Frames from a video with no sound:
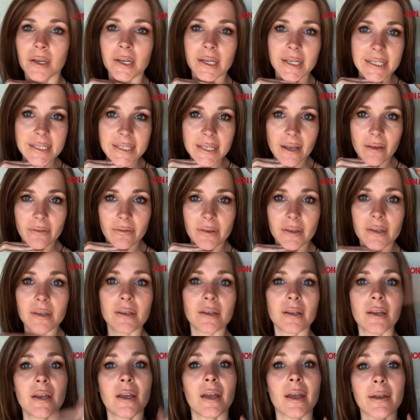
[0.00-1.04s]
7
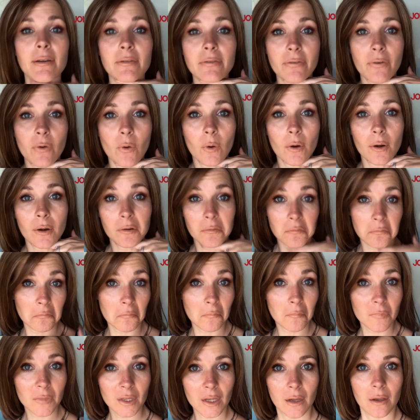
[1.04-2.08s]
and 4.
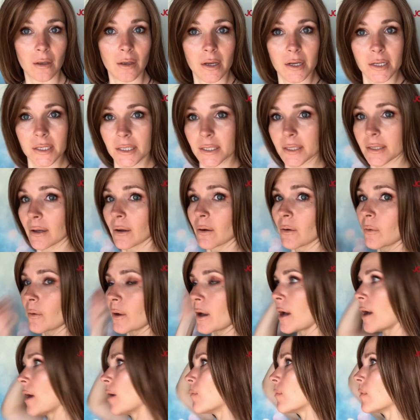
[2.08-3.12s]

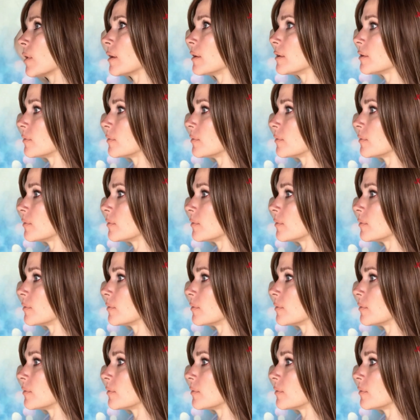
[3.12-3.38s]
So